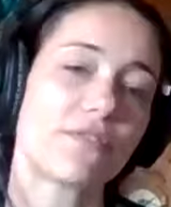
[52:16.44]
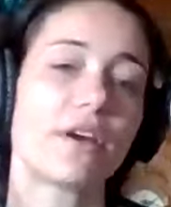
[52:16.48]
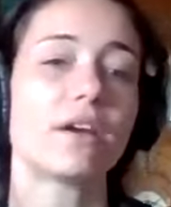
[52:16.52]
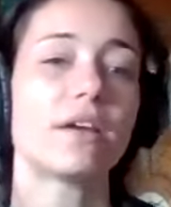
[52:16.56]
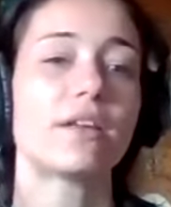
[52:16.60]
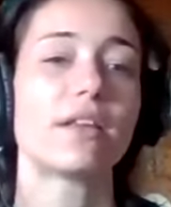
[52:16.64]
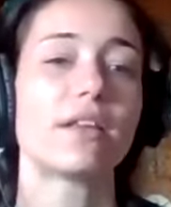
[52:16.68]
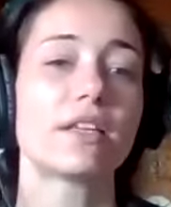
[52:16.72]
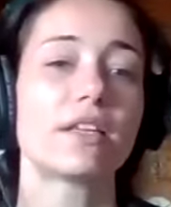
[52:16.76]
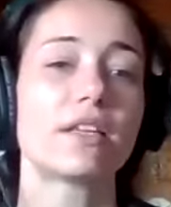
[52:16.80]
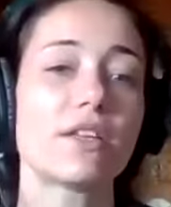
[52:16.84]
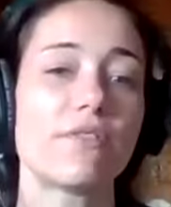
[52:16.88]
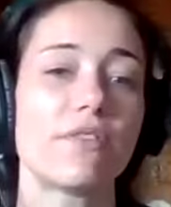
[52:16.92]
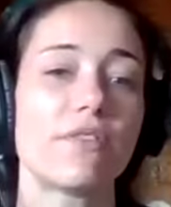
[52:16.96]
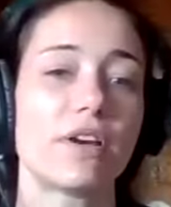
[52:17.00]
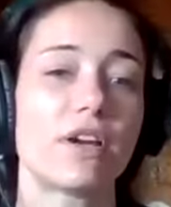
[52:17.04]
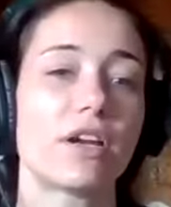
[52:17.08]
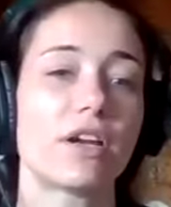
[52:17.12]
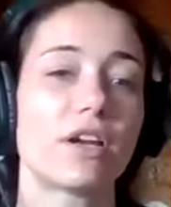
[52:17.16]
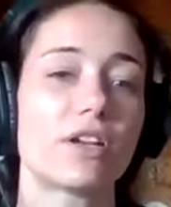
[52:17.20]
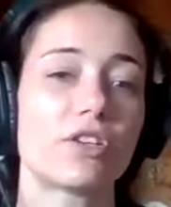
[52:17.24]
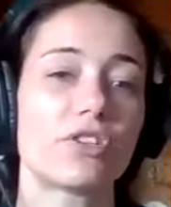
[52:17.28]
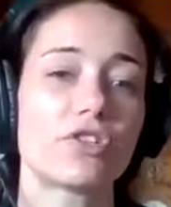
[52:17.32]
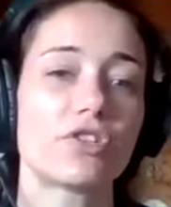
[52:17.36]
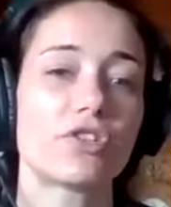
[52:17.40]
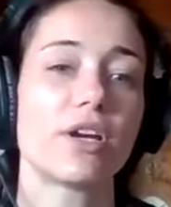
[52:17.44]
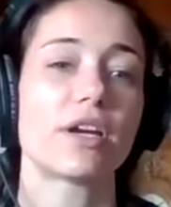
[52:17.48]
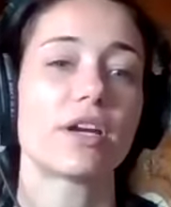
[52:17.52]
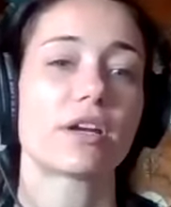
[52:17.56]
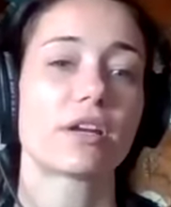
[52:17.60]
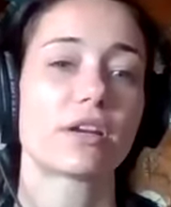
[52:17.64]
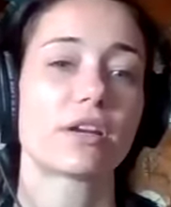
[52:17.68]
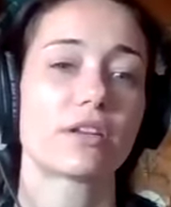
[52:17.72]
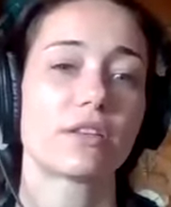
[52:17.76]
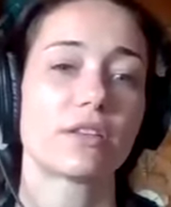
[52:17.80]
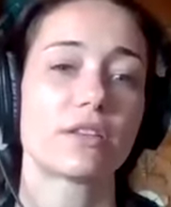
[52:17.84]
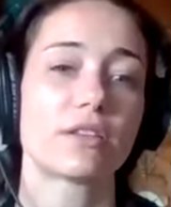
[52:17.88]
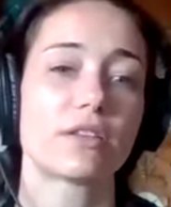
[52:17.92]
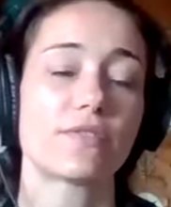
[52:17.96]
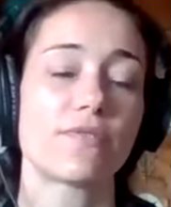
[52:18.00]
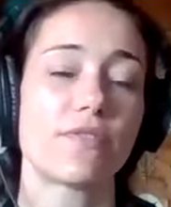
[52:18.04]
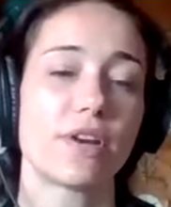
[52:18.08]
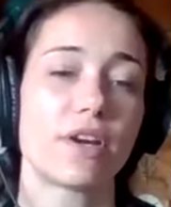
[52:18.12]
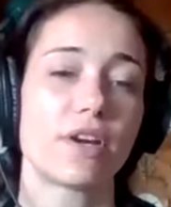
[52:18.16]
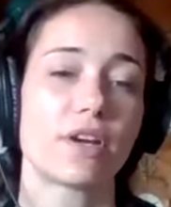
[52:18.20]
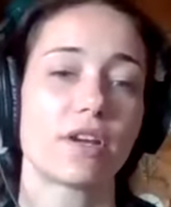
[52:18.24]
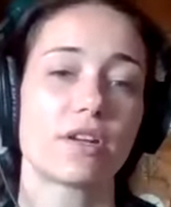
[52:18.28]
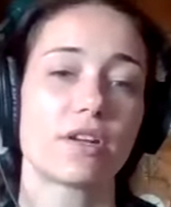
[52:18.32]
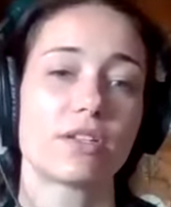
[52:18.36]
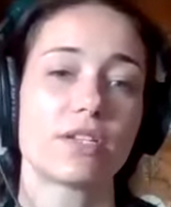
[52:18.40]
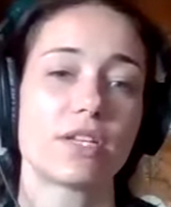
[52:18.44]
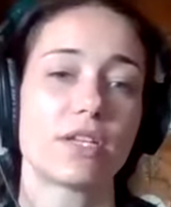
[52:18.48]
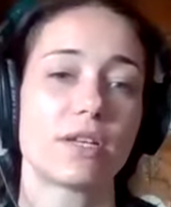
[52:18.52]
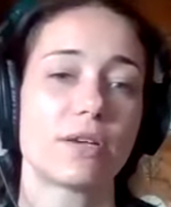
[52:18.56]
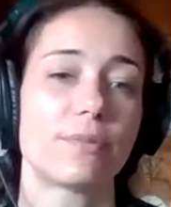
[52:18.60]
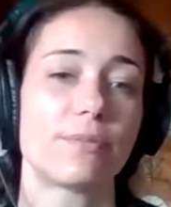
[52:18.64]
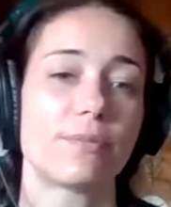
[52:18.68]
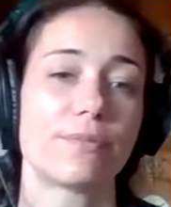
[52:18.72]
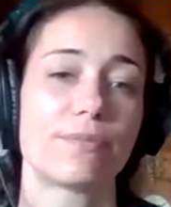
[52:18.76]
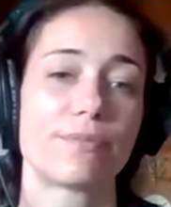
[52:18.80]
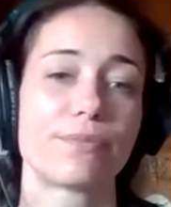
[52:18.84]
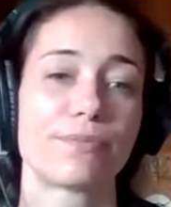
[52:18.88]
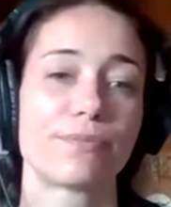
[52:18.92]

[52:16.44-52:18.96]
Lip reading: a very good trick. That's a very good tip.